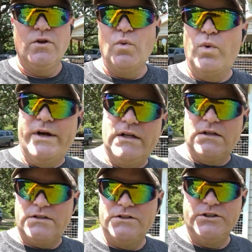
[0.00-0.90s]
the
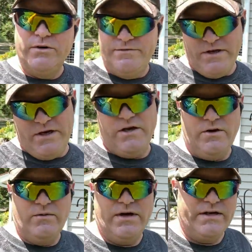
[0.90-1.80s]
will to do a
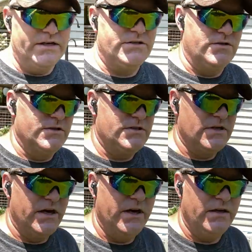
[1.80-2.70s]
video, I guess you could
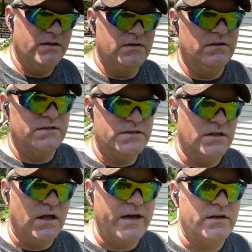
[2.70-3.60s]
say,
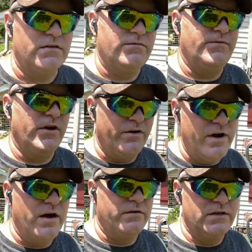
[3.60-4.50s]
until I could figure
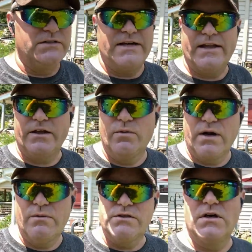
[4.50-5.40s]
out exactly what
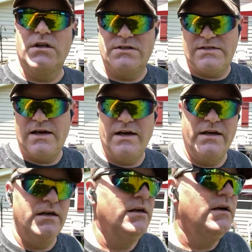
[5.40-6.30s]
I was gonna say.